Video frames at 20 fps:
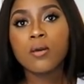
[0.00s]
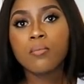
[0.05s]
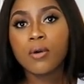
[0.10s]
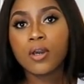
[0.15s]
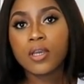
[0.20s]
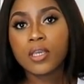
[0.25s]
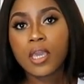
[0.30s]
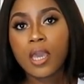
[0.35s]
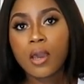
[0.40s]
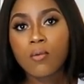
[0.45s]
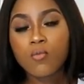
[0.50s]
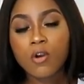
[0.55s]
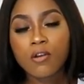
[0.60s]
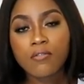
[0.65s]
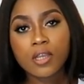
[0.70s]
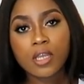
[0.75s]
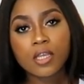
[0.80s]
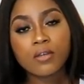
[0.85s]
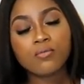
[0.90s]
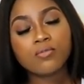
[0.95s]
but yeah I'm
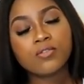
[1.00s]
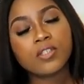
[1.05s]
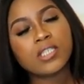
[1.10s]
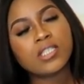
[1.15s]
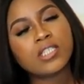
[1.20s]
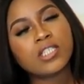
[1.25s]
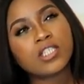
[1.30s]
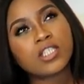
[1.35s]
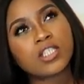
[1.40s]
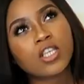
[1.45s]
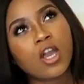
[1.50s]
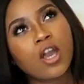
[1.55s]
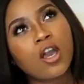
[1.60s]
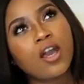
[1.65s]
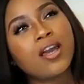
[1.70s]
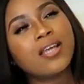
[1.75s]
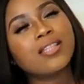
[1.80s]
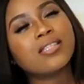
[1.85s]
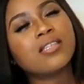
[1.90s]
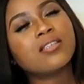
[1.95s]
wearing it with this
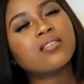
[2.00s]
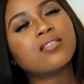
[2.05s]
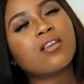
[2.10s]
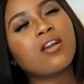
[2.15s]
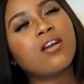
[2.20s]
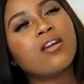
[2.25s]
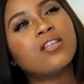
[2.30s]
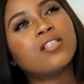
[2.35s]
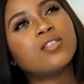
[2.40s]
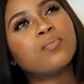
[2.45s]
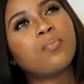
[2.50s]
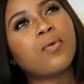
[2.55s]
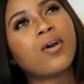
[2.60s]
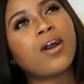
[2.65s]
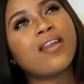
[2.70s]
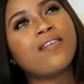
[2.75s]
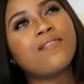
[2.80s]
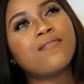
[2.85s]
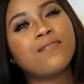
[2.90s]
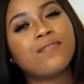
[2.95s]
skirt and this skirt is
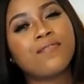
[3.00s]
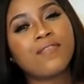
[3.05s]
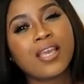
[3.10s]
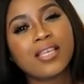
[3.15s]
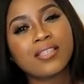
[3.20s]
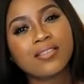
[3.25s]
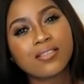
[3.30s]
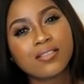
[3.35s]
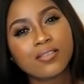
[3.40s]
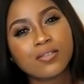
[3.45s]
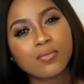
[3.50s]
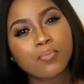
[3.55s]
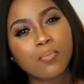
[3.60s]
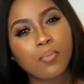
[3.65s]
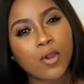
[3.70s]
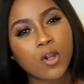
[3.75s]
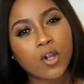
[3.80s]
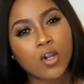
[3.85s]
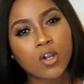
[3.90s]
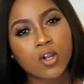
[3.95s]
by
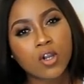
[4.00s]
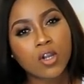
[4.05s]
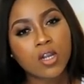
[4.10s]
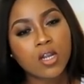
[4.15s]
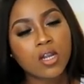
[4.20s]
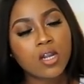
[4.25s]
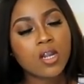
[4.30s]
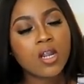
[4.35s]
Vesper